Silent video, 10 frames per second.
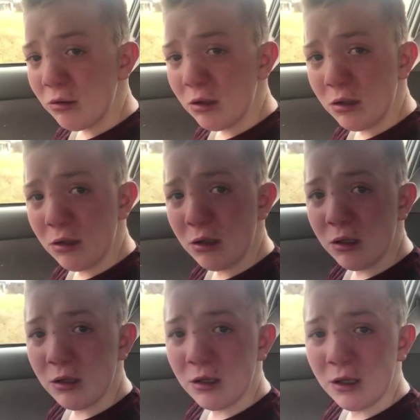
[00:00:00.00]
What'd they do
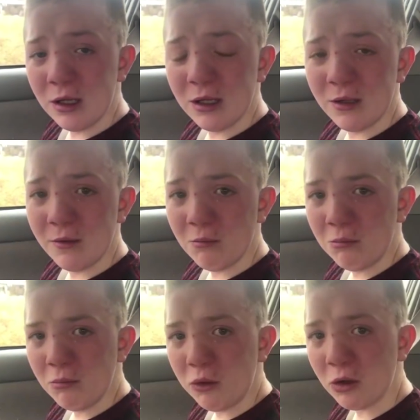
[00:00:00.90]
to you at lunch?
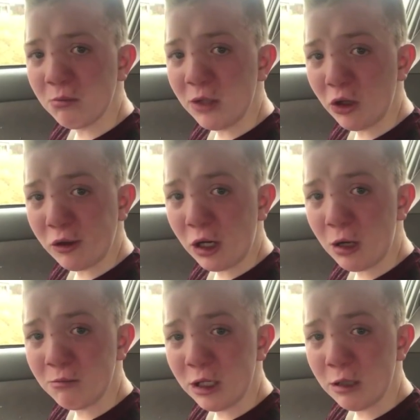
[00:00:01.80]
Pour
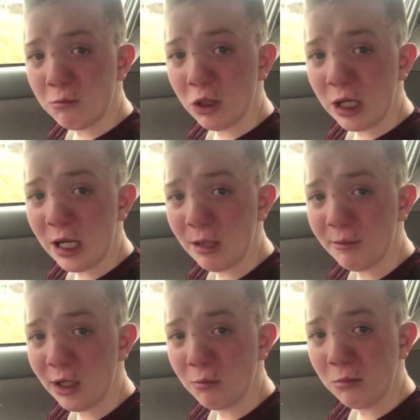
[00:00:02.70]
milk on me and put
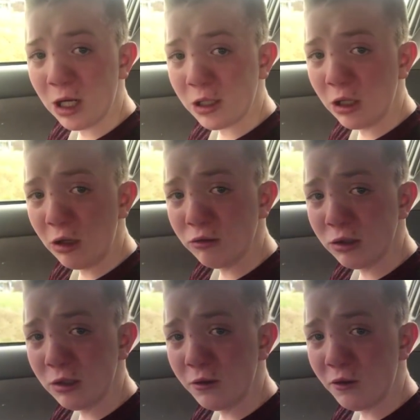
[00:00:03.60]
ham down my
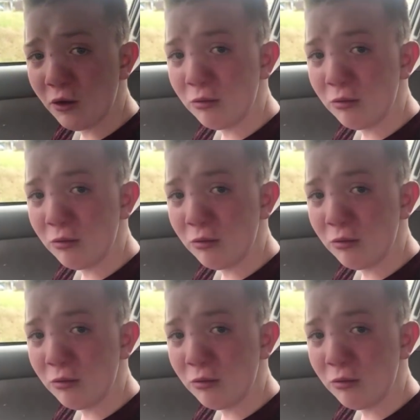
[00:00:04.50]
clothes,